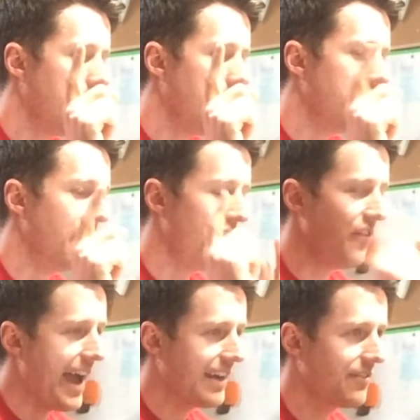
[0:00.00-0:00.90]
the
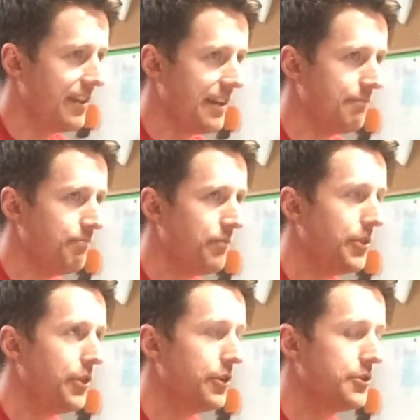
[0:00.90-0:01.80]
fact that
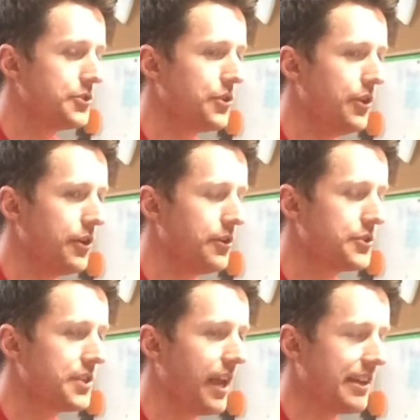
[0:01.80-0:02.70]
there's
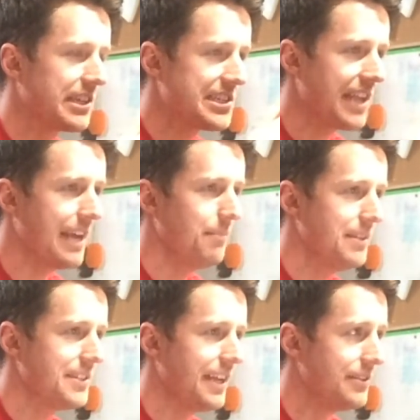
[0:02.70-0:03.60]
an
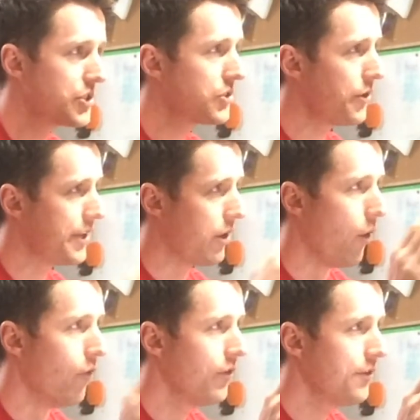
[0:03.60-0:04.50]
excitement in starting
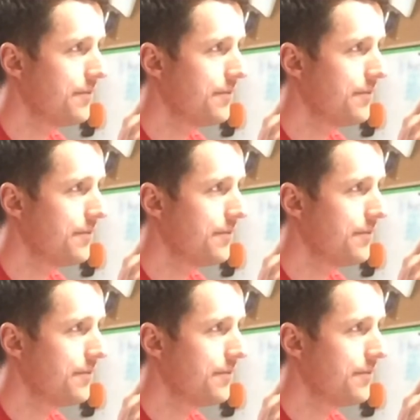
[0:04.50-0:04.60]
over.